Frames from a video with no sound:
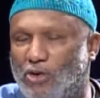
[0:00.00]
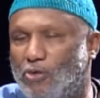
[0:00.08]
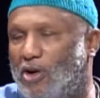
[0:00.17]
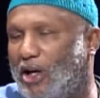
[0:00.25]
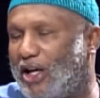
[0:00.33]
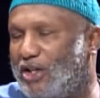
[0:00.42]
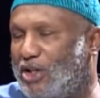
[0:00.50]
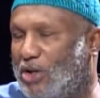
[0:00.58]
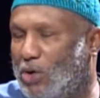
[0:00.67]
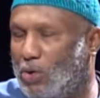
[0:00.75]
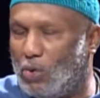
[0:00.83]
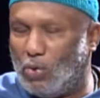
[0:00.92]
look at the
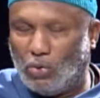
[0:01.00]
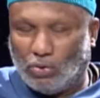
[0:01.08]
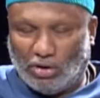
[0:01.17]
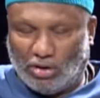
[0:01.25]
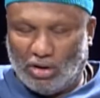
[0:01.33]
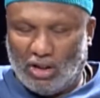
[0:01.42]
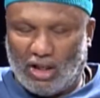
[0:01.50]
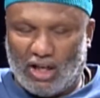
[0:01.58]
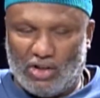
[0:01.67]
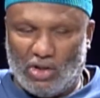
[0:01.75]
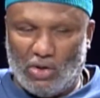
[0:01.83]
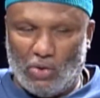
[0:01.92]
news,
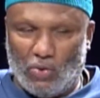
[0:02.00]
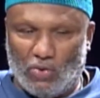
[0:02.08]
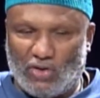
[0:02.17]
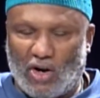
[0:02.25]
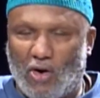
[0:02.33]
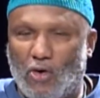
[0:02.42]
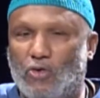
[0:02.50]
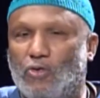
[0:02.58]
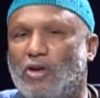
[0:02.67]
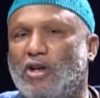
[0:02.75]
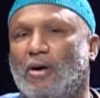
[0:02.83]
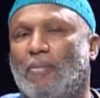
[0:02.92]
all you
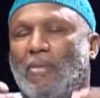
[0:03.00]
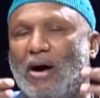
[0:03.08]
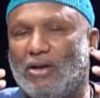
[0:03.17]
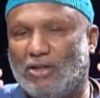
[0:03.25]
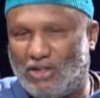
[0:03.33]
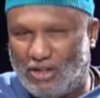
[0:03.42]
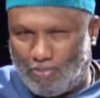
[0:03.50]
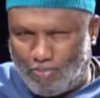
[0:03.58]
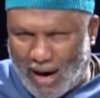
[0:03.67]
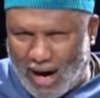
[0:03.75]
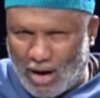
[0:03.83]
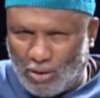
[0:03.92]
hear about is the
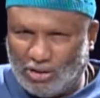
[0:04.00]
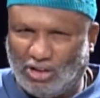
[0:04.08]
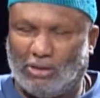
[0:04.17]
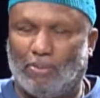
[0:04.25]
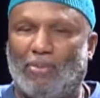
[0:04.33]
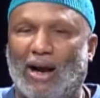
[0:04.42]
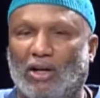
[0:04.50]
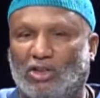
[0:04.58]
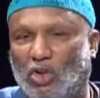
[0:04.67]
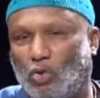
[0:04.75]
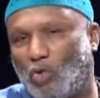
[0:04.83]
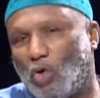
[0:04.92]
virus,
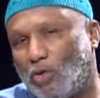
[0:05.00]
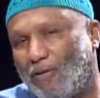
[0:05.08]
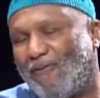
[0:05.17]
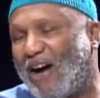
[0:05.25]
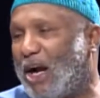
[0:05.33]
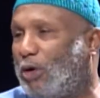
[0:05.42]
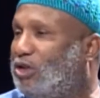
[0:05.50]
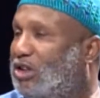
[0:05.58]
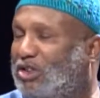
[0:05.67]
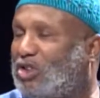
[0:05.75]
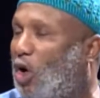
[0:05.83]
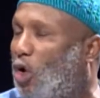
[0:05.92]
coronavirus.
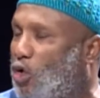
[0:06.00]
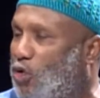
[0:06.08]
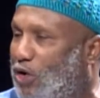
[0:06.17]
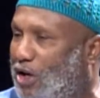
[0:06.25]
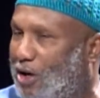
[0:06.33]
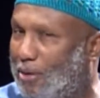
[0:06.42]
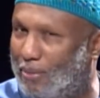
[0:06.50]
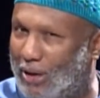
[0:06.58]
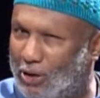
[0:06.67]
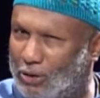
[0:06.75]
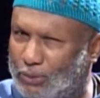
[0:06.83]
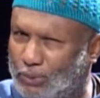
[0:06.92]
That's all you hear
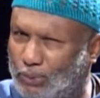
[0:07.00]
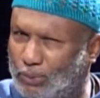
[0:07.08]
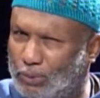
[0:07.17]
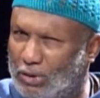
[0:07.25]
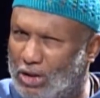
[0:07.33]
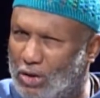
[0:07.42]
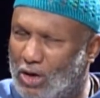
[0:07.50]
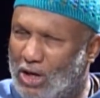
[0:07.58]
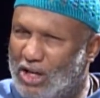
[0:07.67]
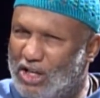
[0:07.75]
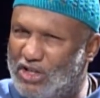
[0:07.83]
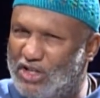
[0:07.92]
about.
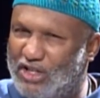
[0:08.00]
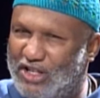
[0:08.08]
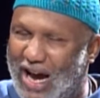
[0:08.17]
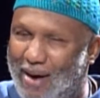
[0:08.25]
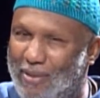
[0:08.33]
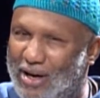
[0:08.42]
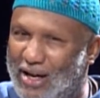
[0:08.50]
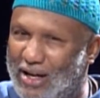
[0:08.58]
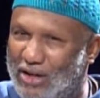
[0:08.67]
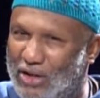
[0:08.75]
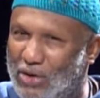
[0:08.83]
It's dominated the